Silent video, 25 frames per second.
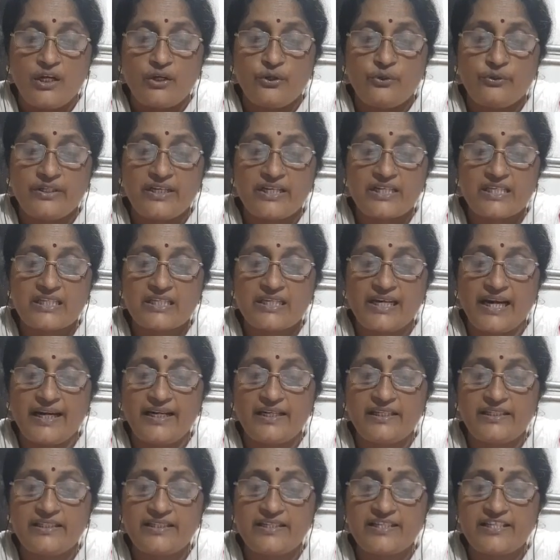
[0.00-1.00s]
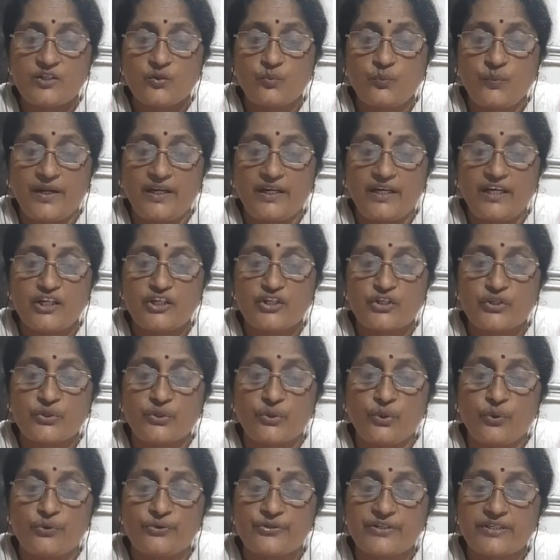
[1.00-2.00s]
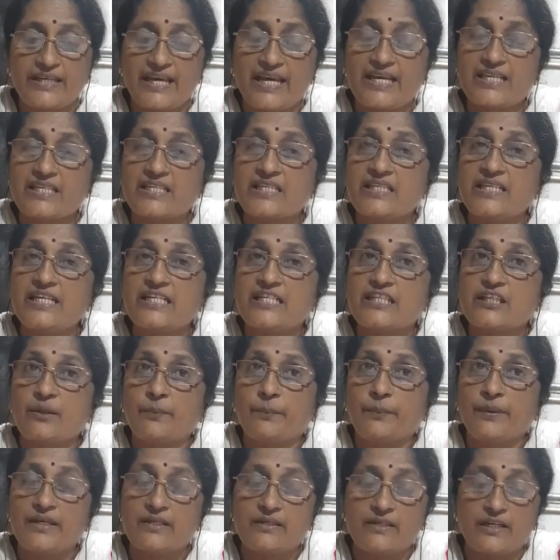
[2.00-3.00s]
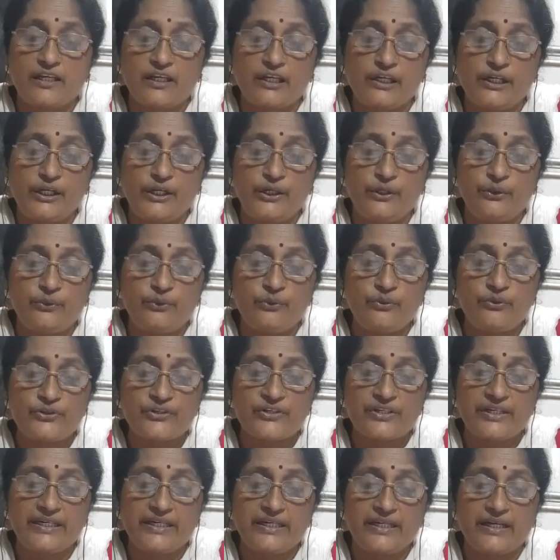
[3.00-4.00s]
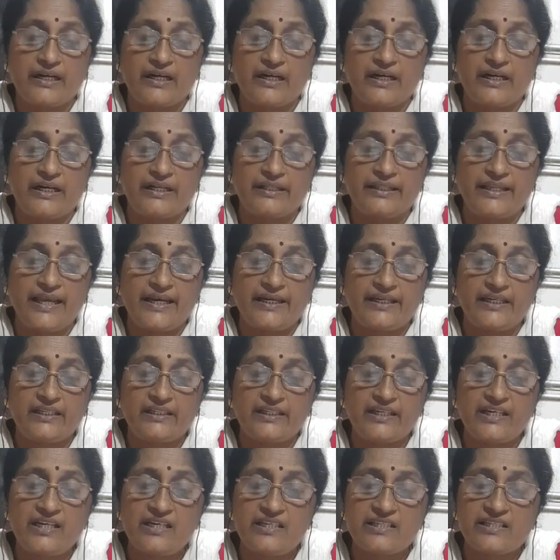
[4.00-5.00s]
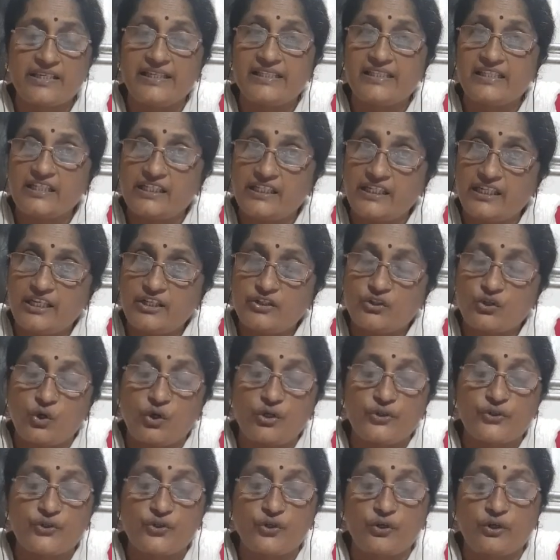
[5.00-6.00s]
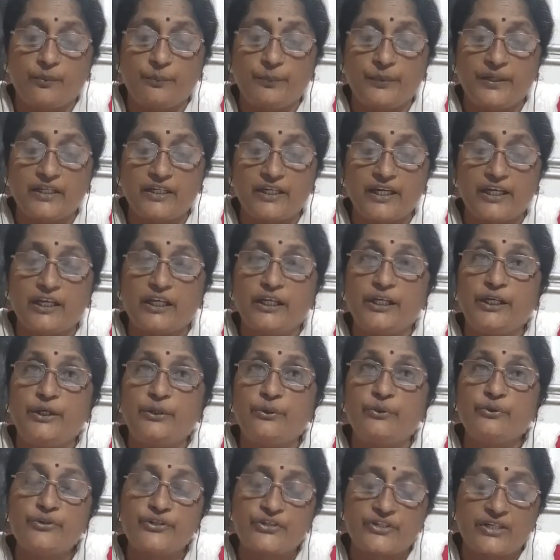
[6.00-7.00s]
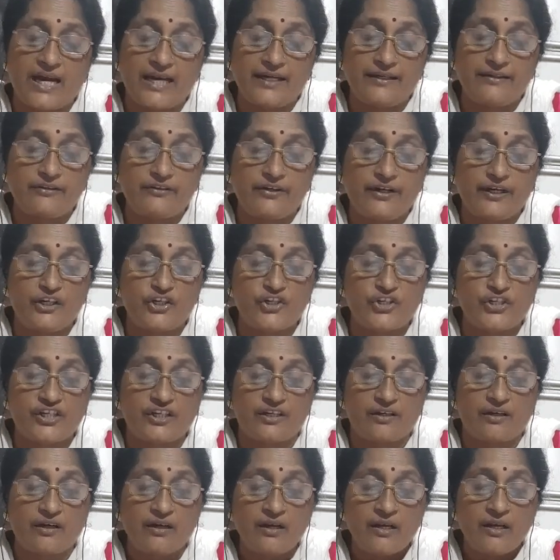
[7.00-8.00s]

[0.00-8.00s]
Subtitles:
To the sledges when it snows. S is repeatedly used, then T is also repeatedly used, alliteration.